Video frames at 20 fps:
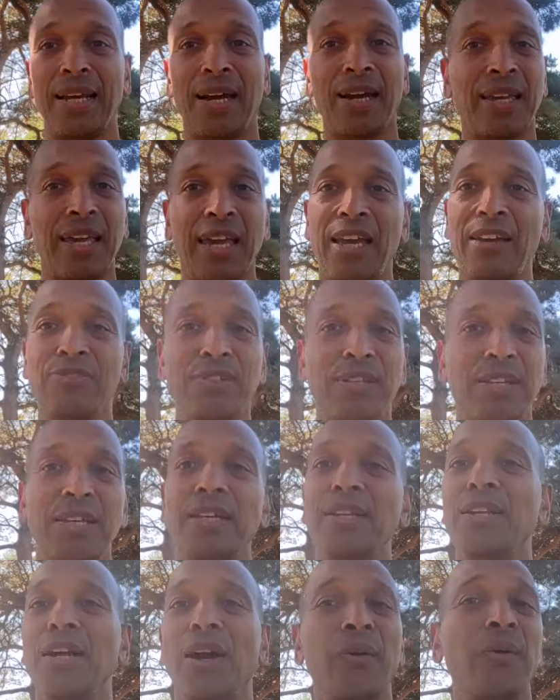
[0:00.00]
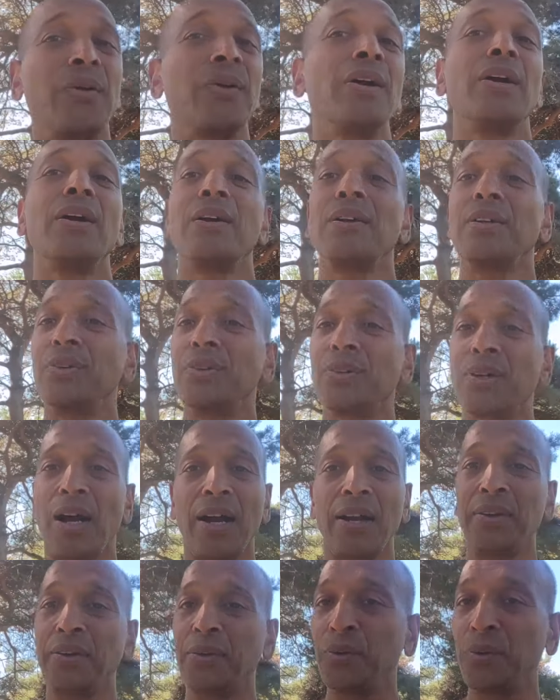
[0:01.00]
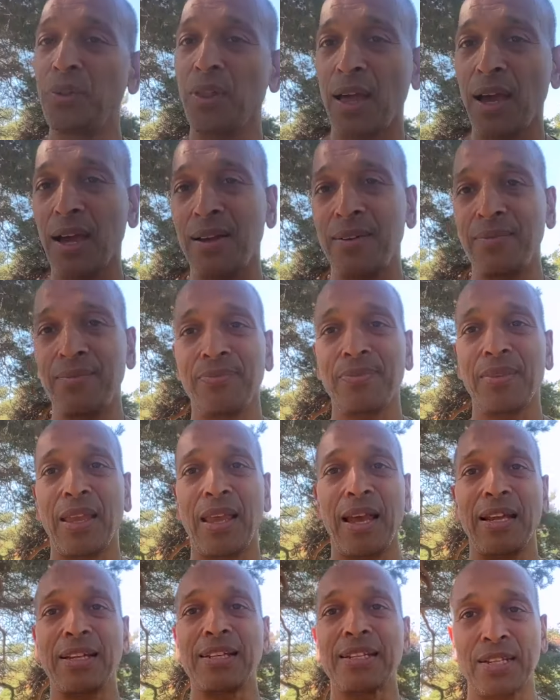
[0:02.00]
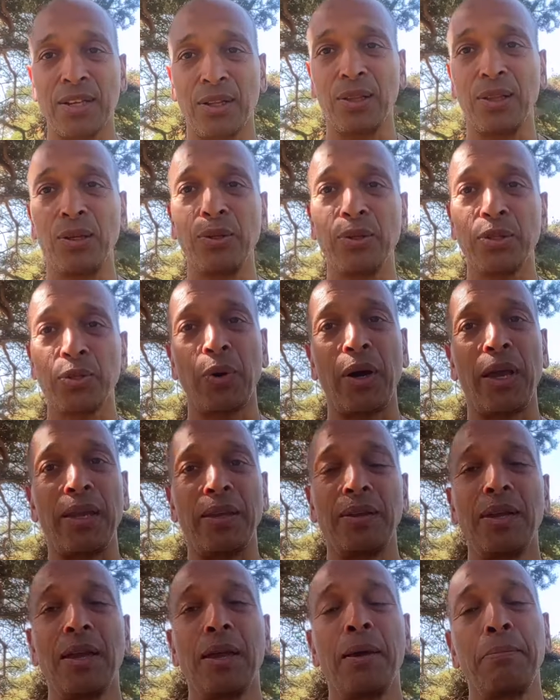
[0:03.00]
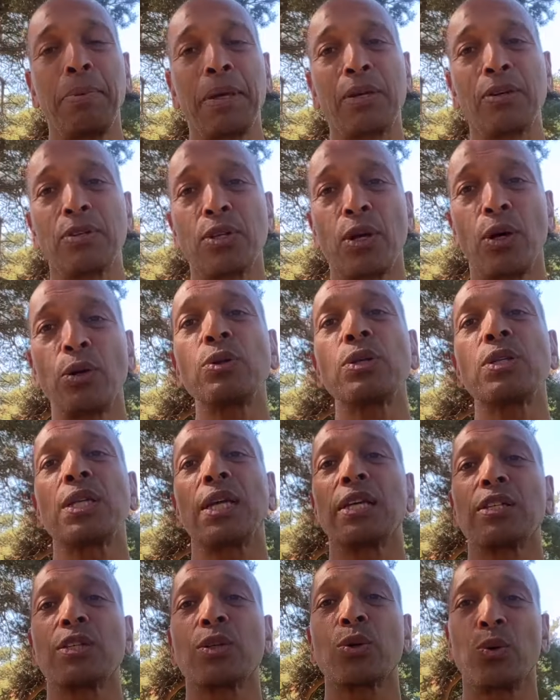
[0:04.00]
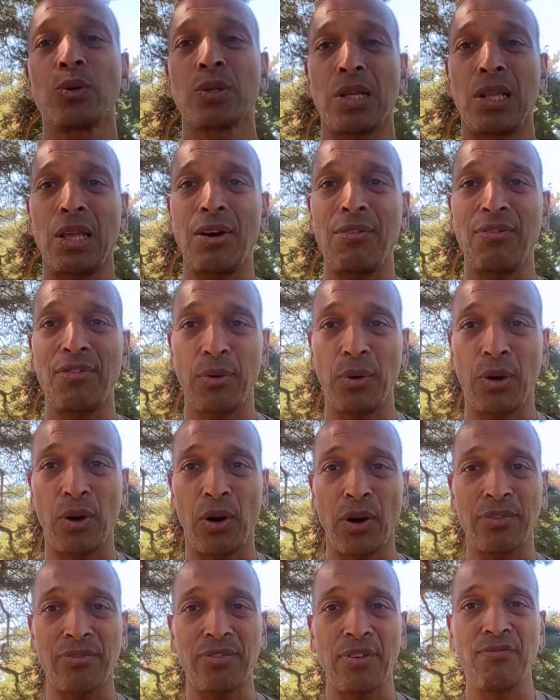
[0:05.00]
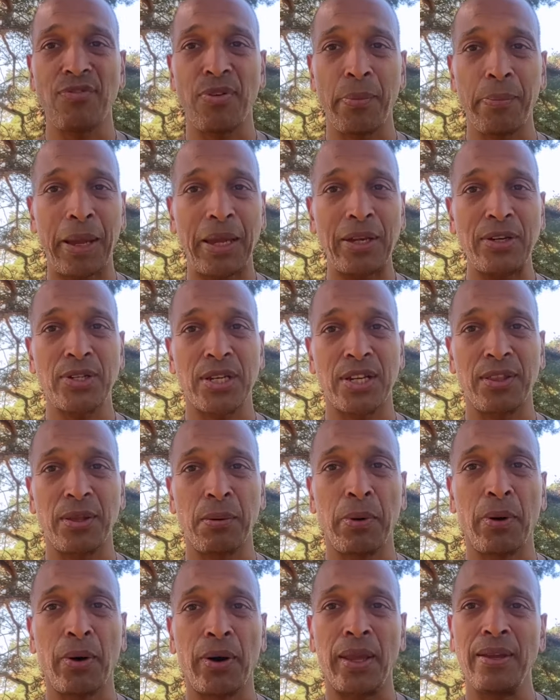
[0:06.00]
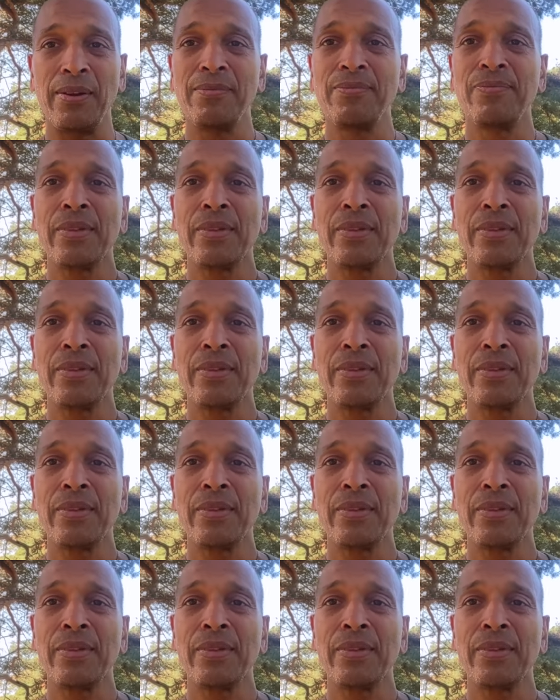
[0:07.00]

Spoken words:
our KFC. No, you can't do that and still lose weight, because those things cause a lot of inflammation in the body,